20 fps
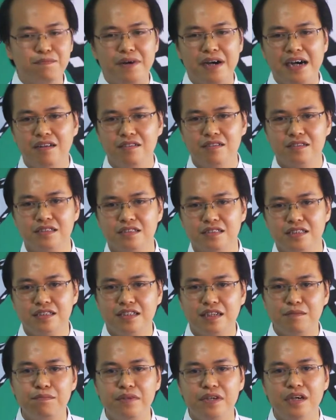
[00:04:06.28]
about the
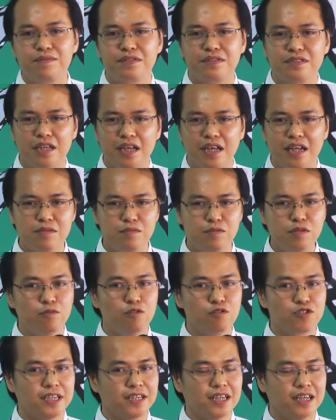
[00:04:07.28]
number of Erasmus
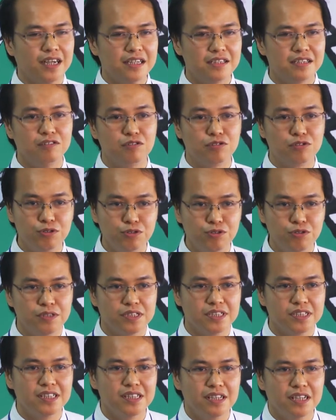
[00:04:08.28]
projects and
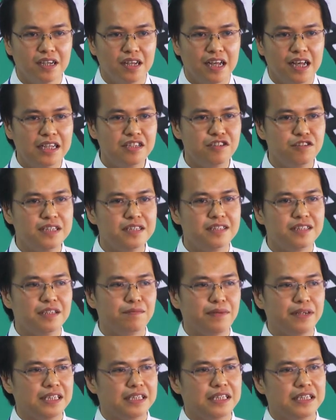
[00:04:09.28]
two SUST
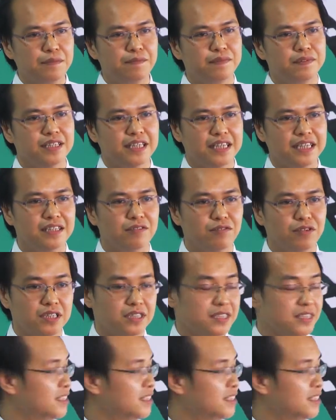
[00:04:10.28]
participants.